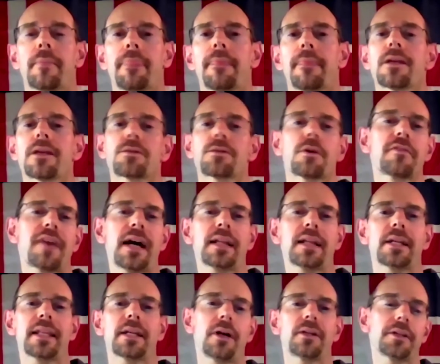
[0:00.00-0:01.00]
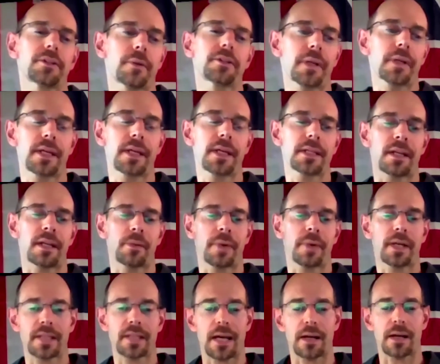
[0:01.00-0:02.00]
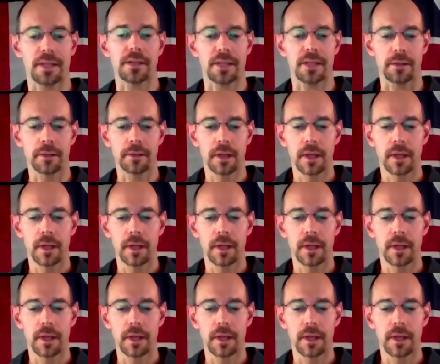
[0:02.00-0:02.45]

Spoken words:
So he violated all 3. He's on the way to Tarrytown.